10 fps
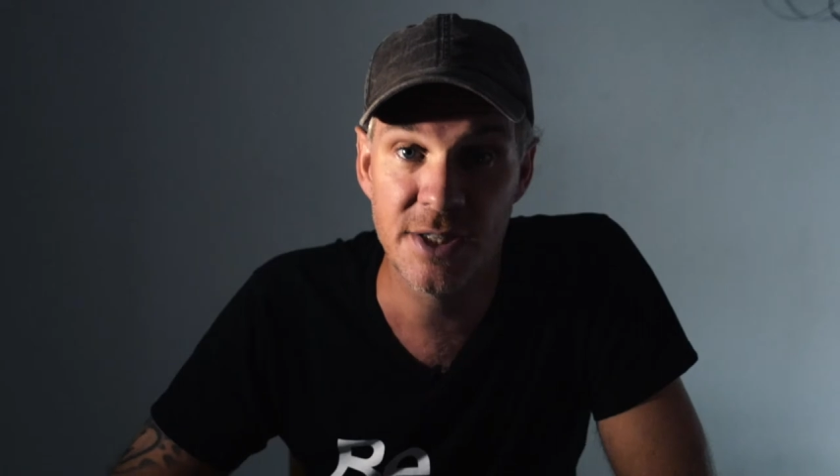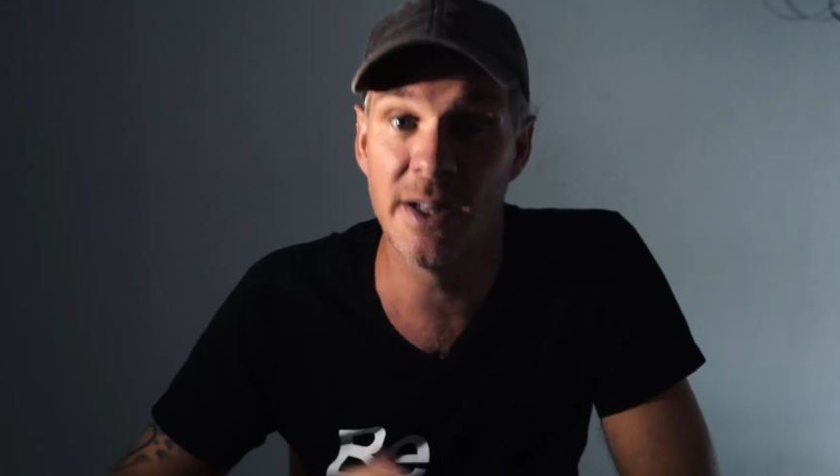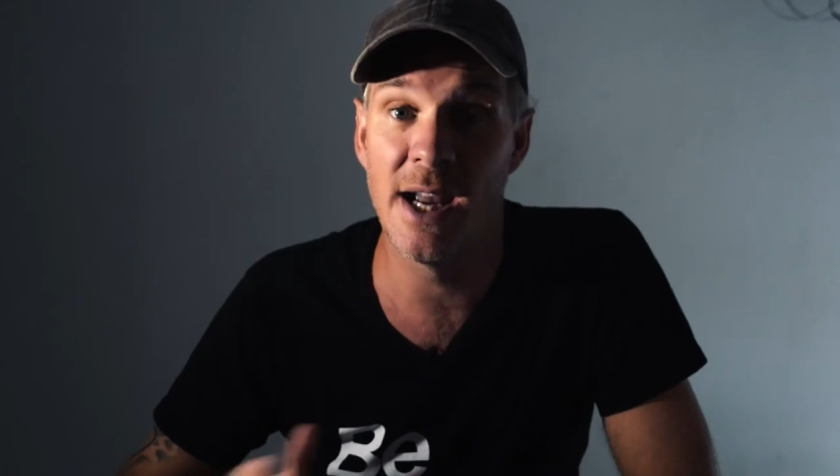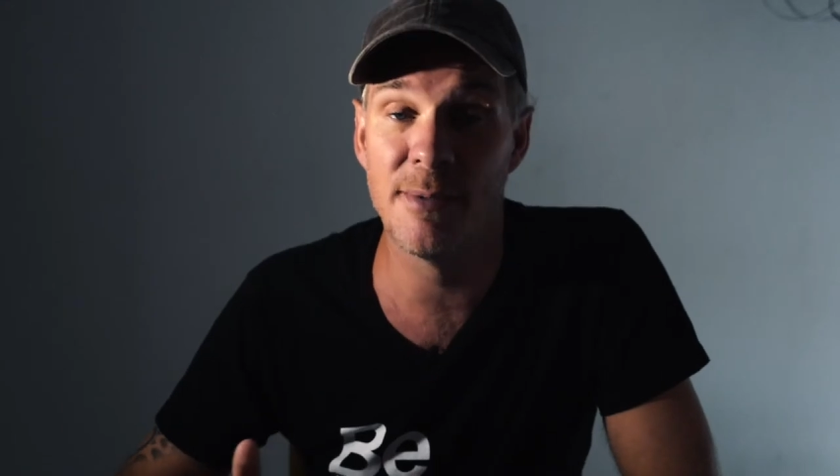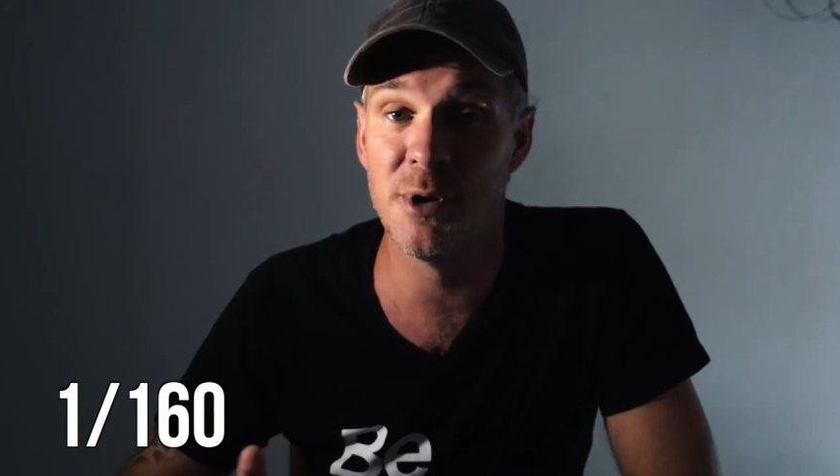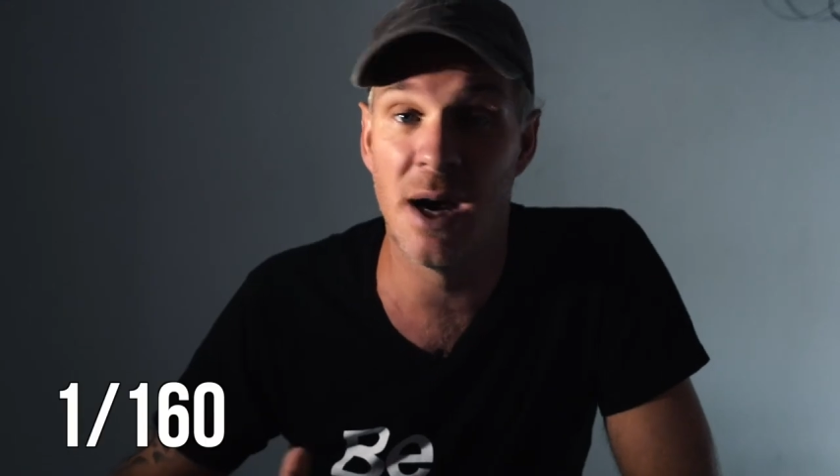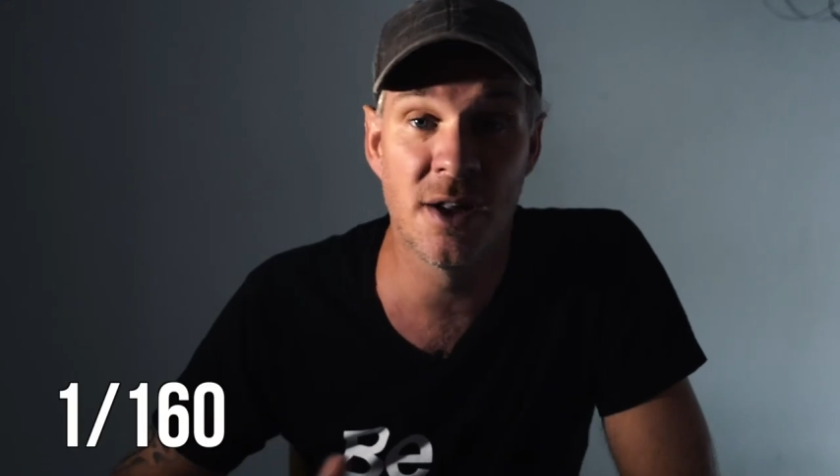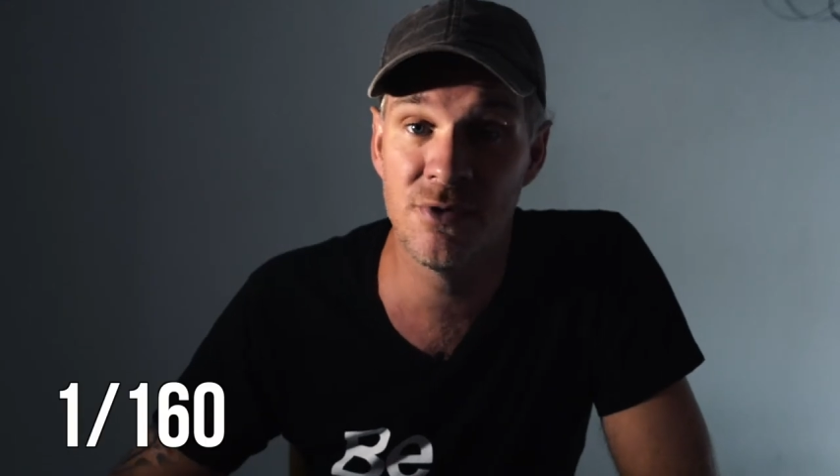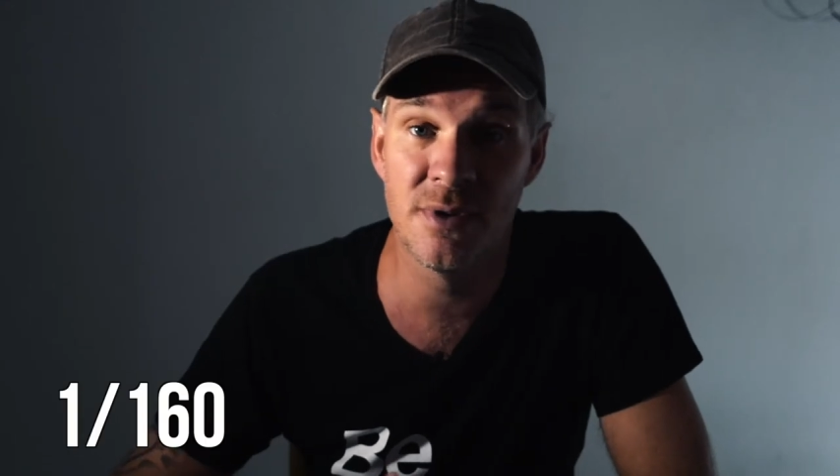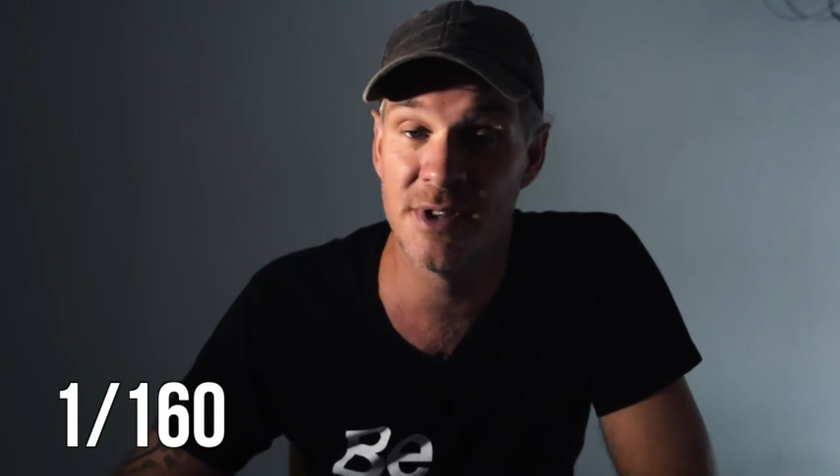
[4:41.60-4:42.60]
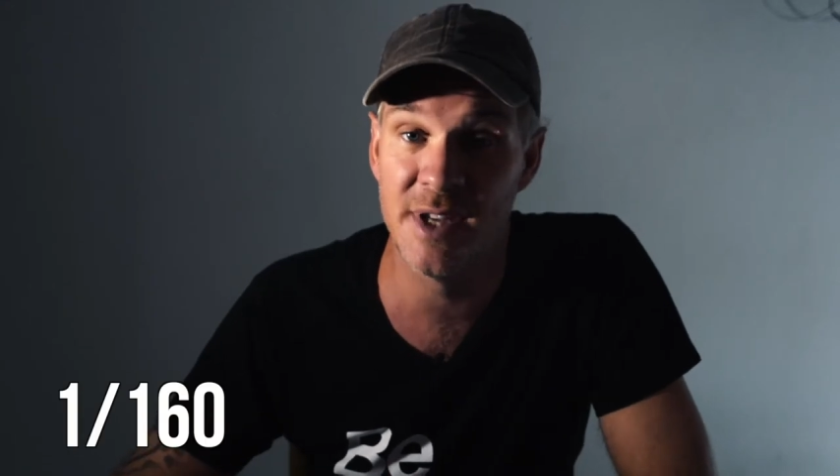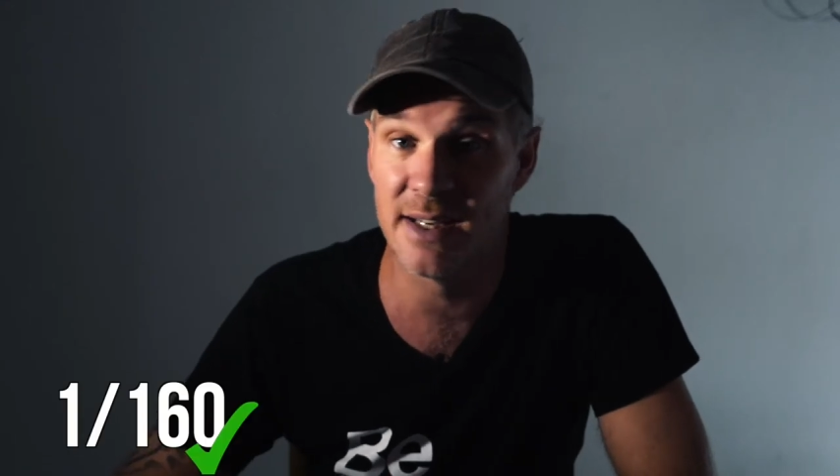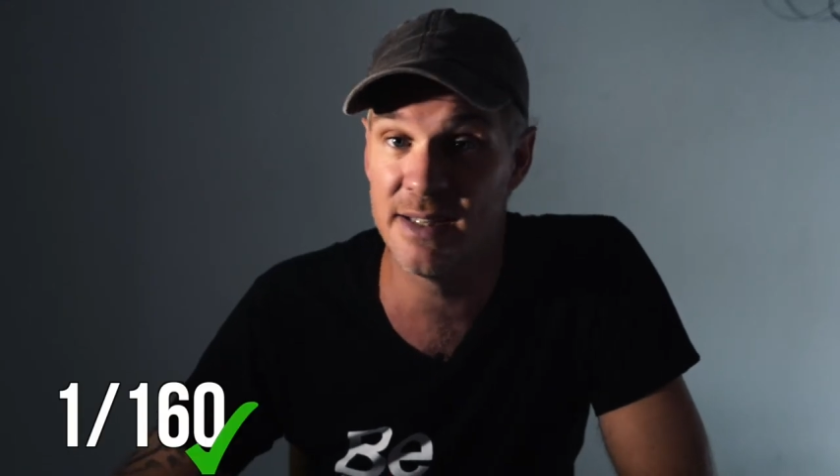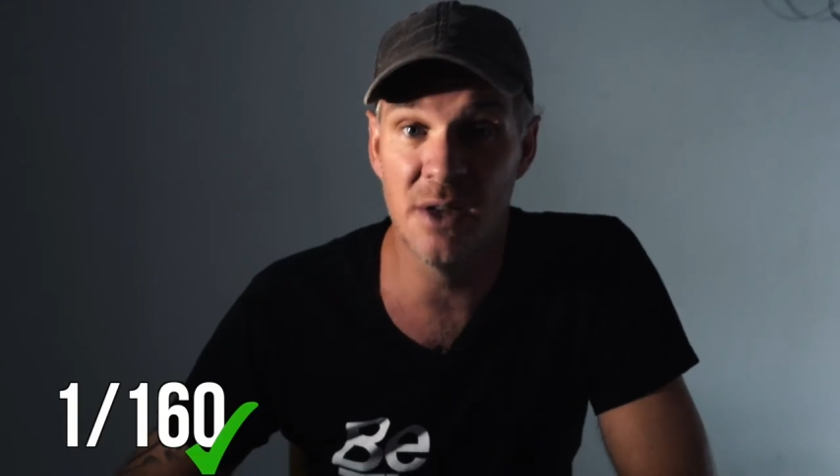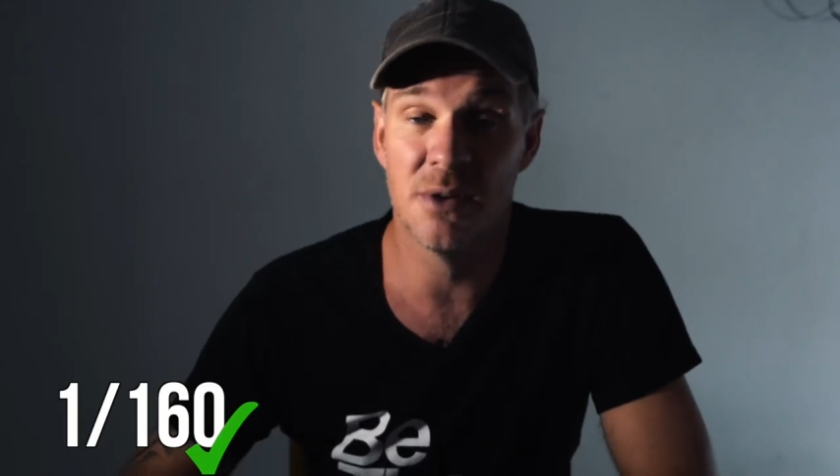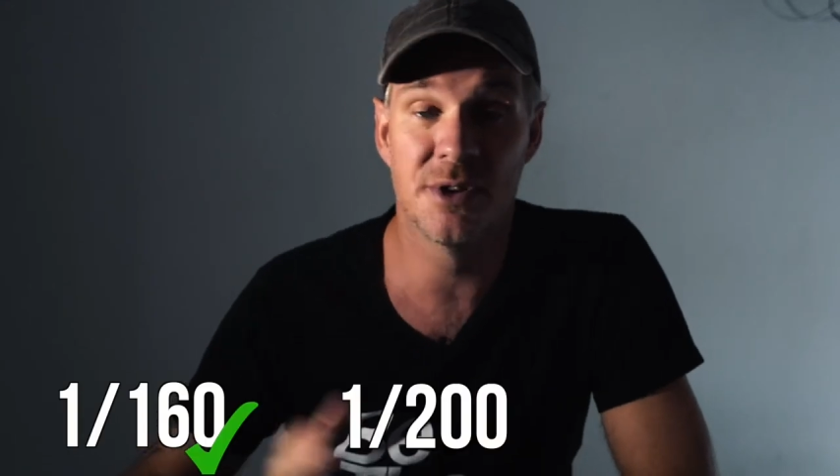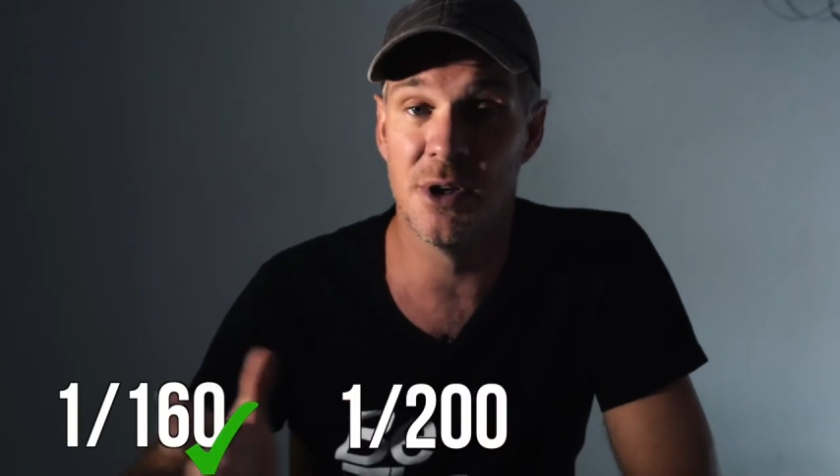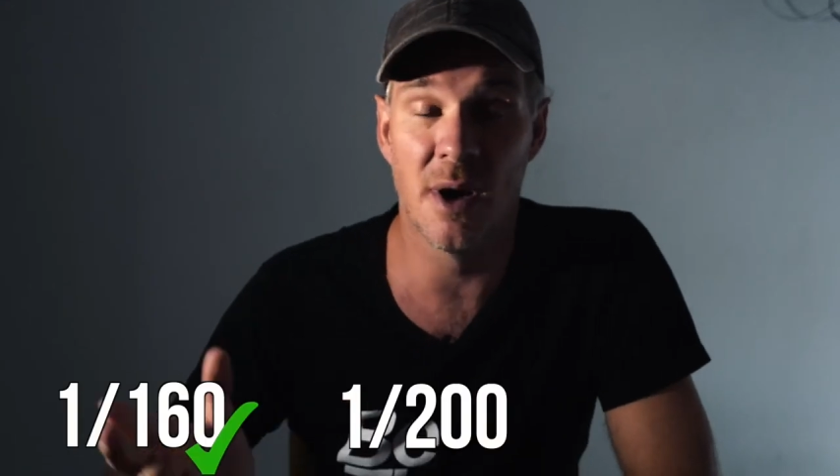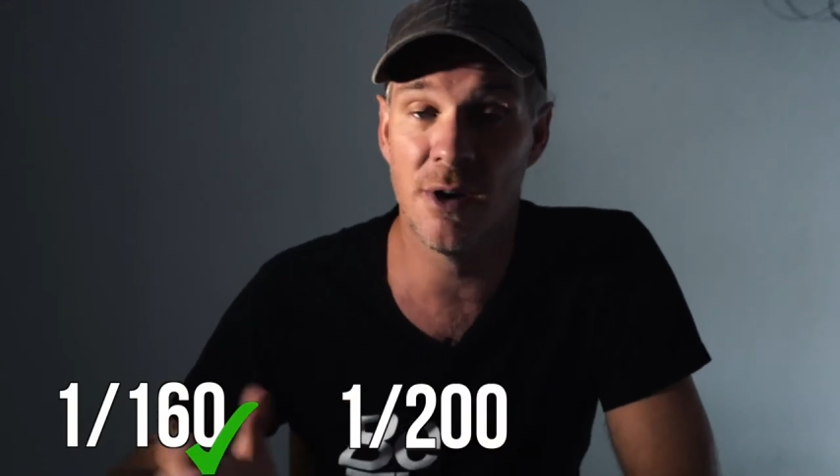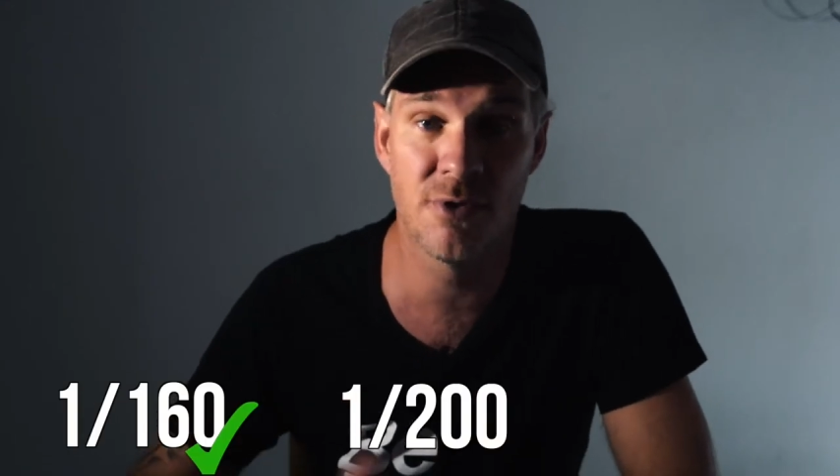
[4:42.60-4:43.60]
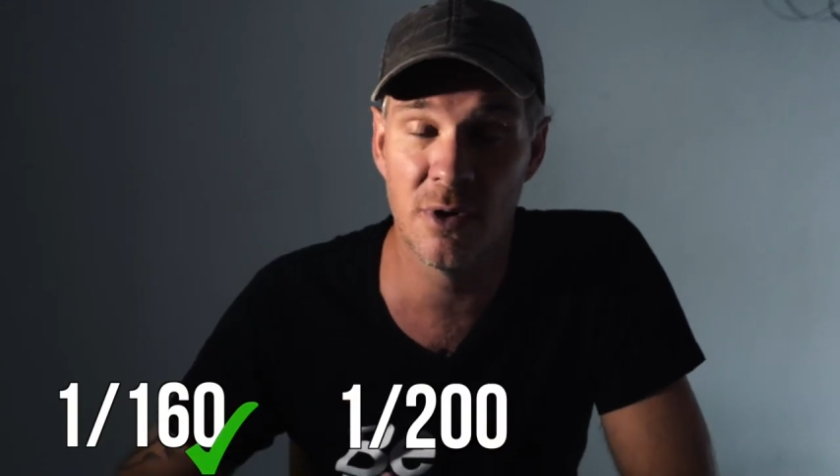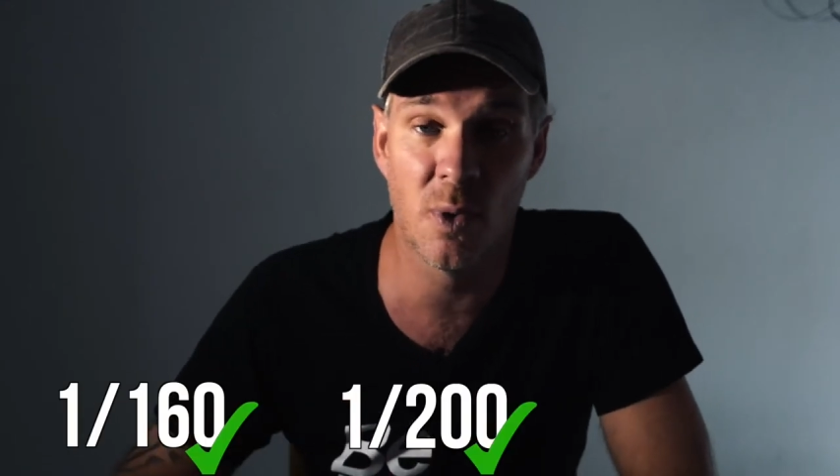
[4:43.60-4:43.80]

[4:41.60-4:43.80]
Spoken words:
Turn it up to 160 or 200